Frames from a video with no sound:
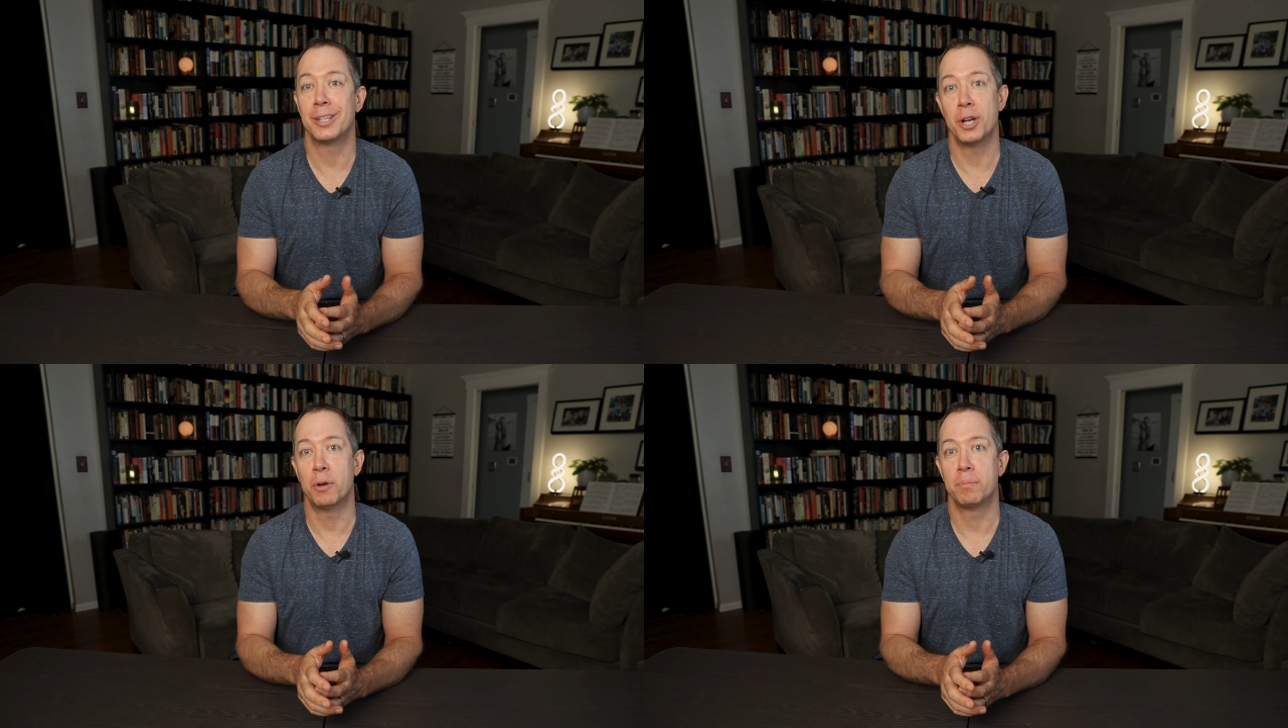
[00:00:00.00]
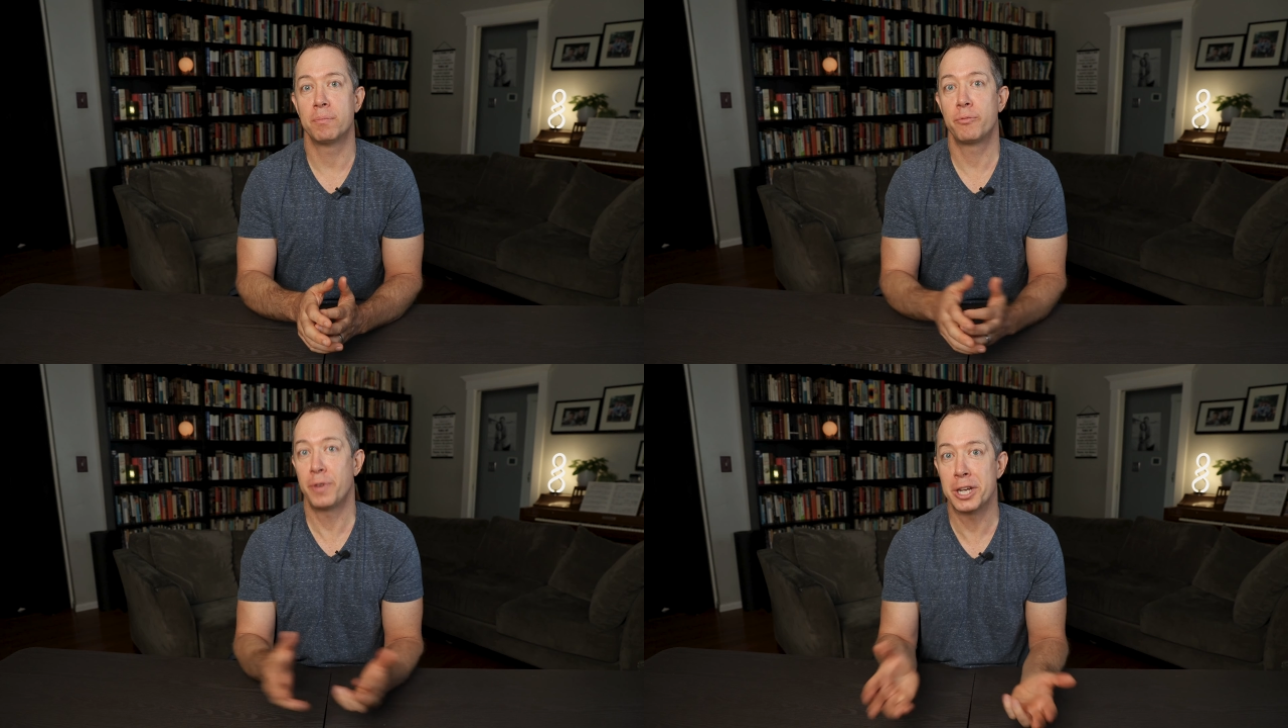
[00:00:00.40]
you know,
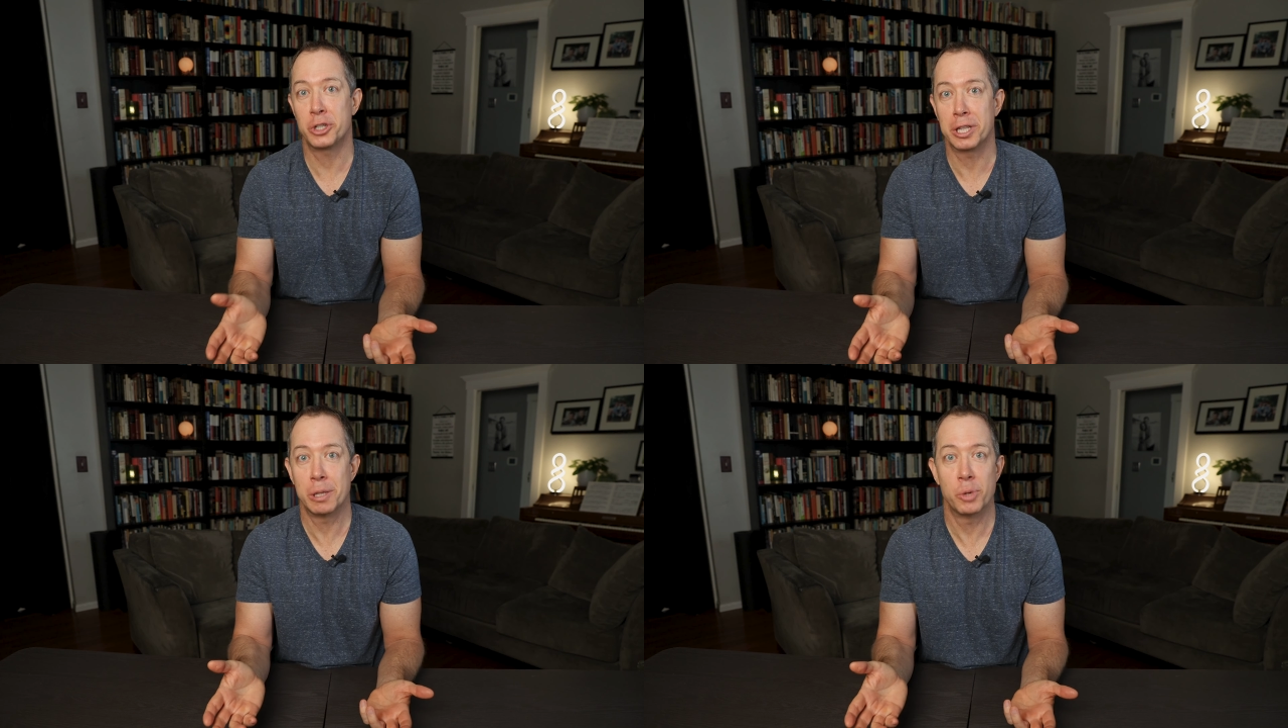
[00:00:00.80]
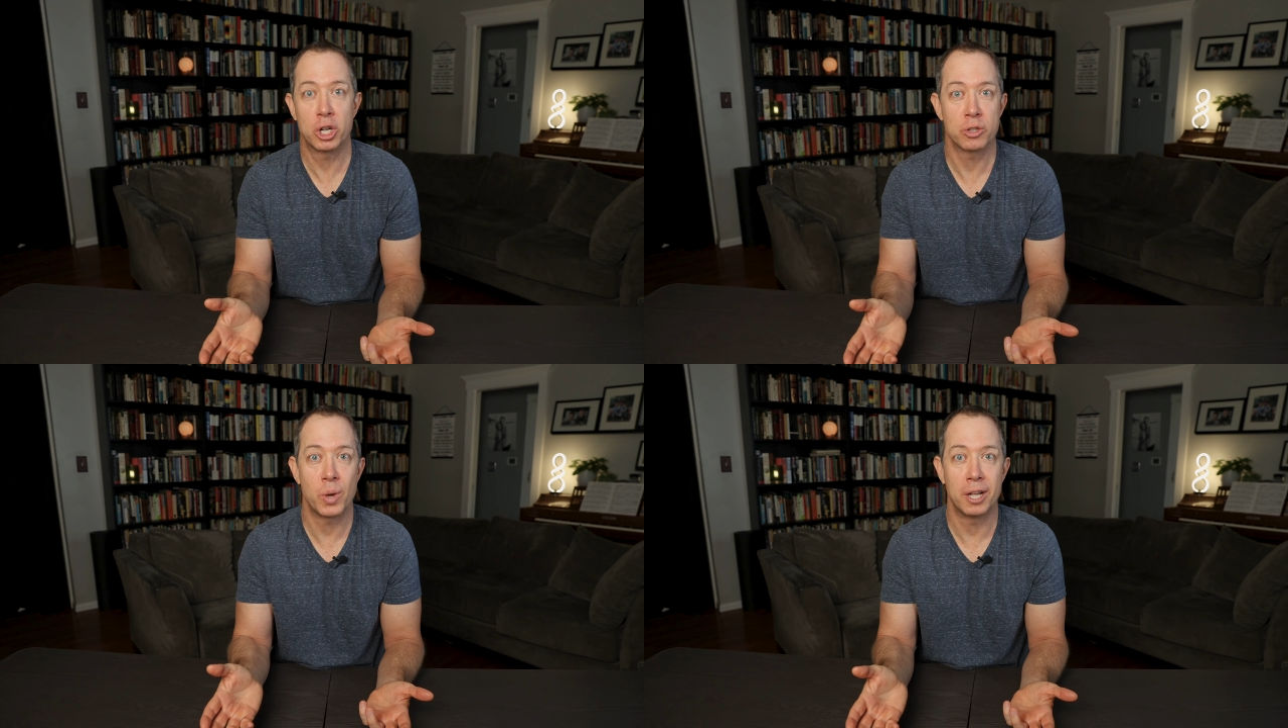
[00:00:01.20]
finishing the
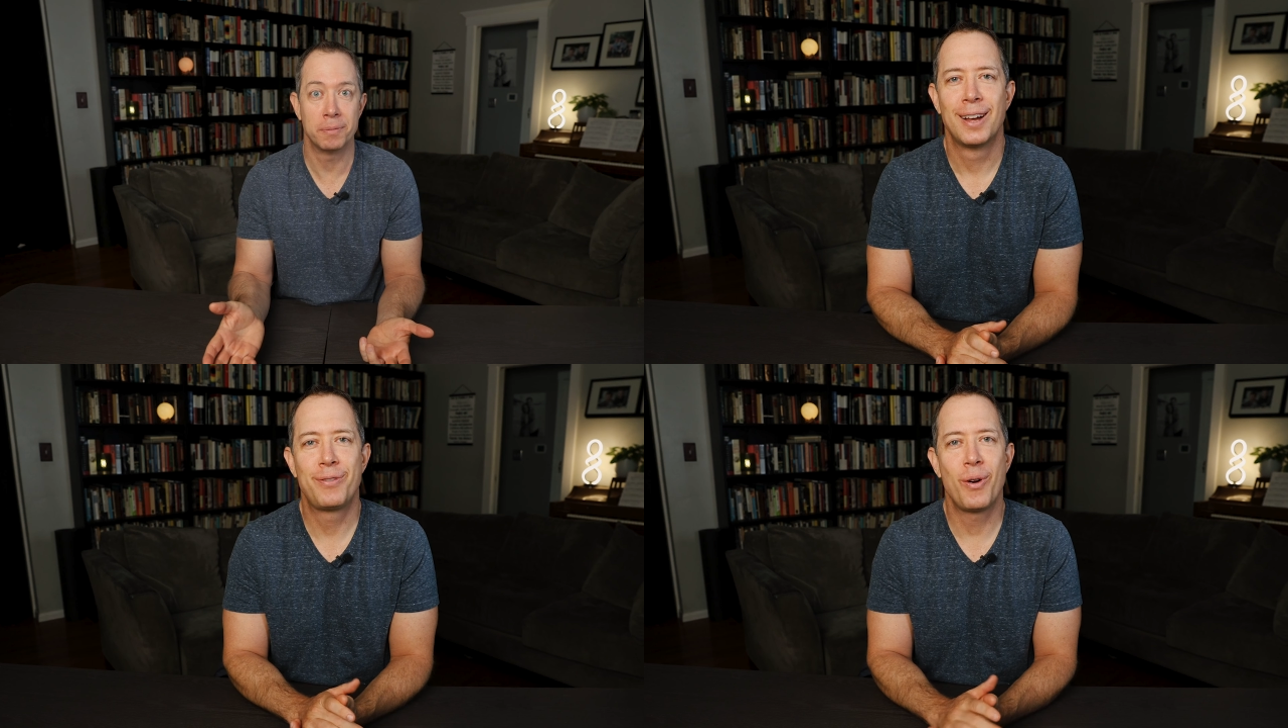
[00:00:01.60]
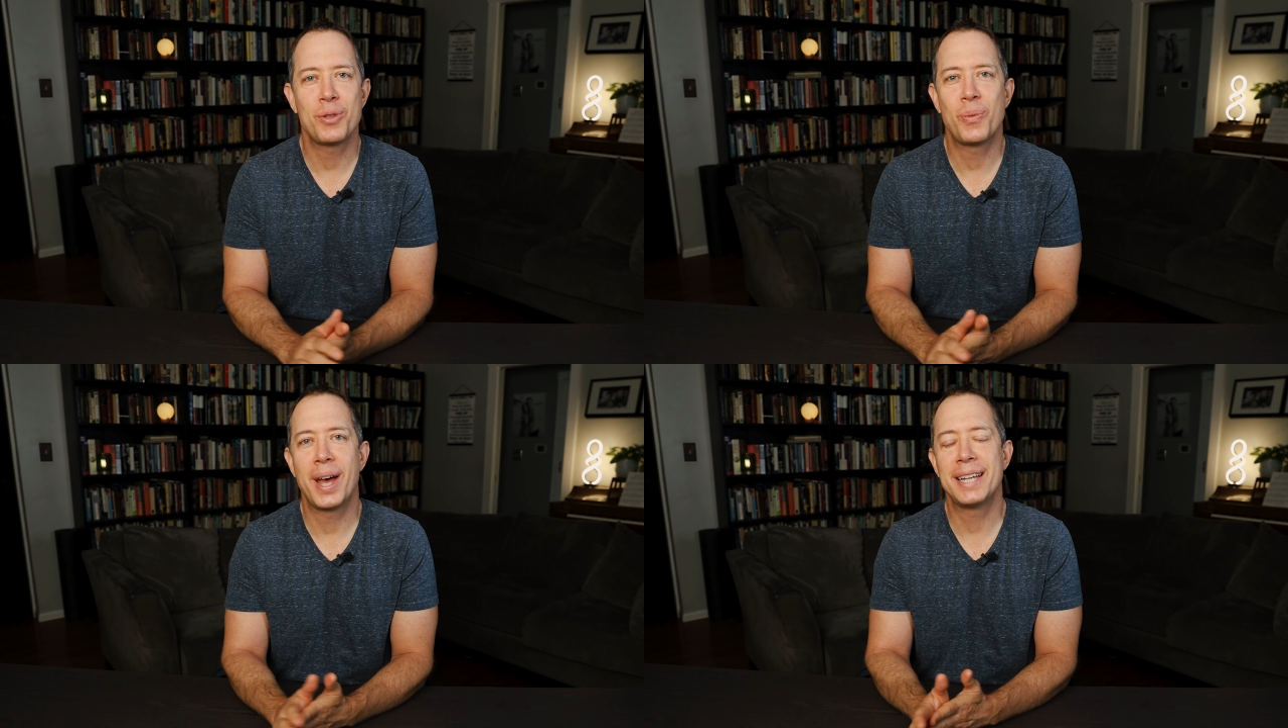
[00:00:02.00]
book as well. A
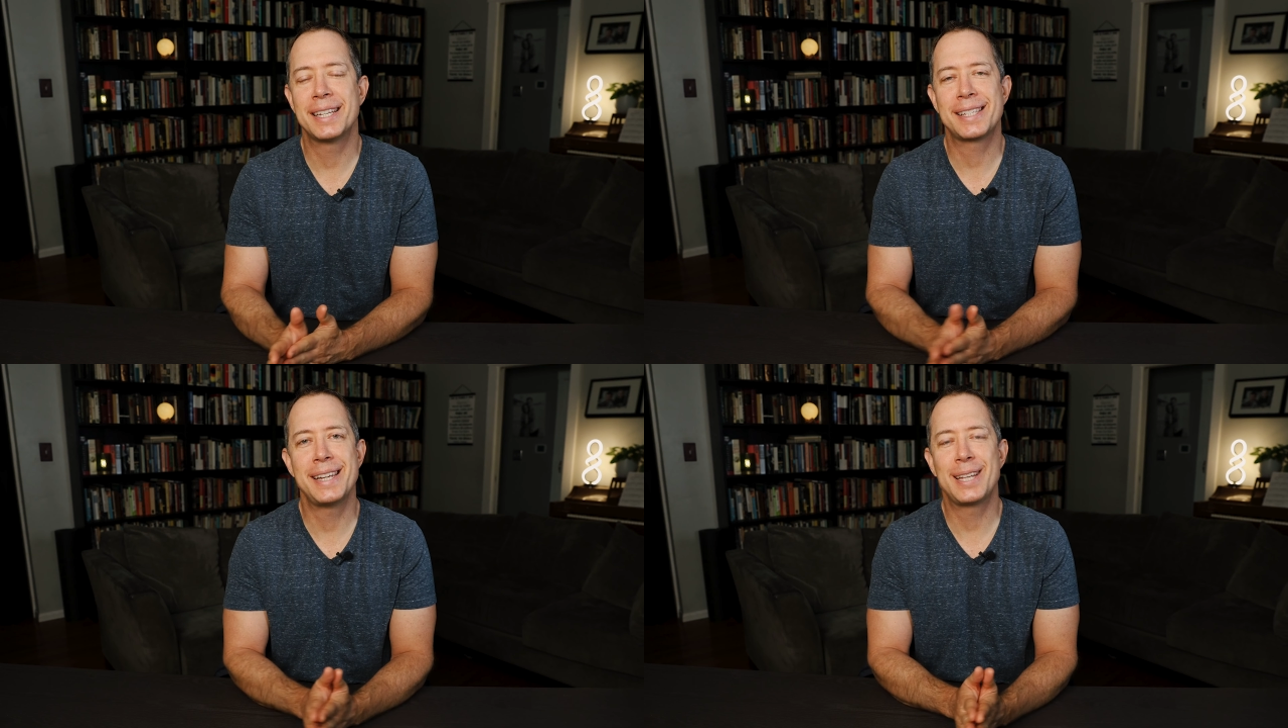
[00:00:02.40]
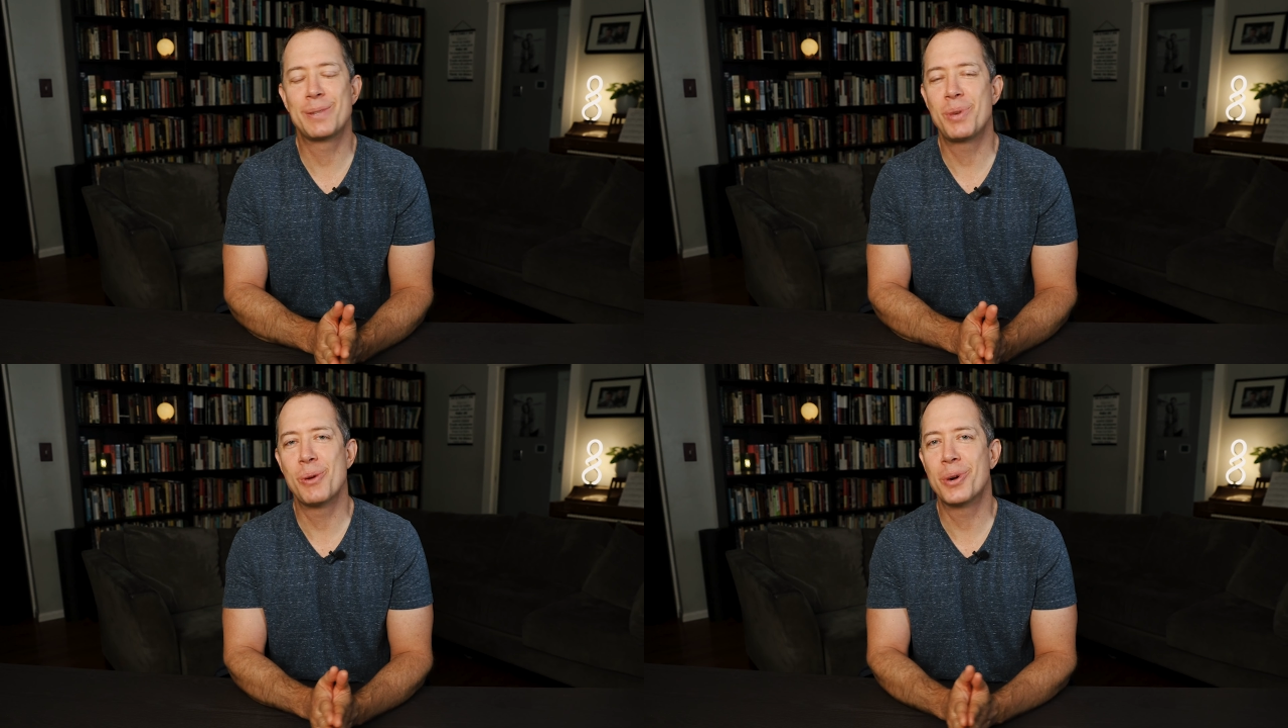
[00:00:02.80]
fourth way to sneak
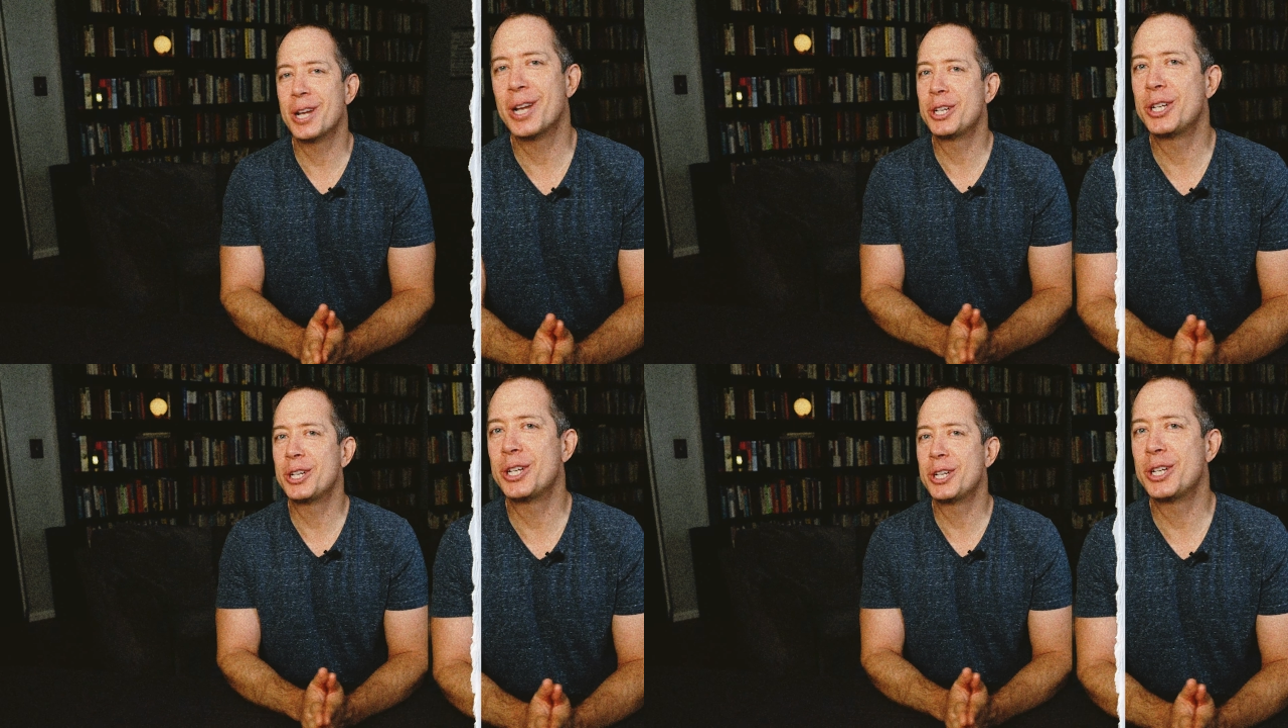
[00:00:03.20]
some humor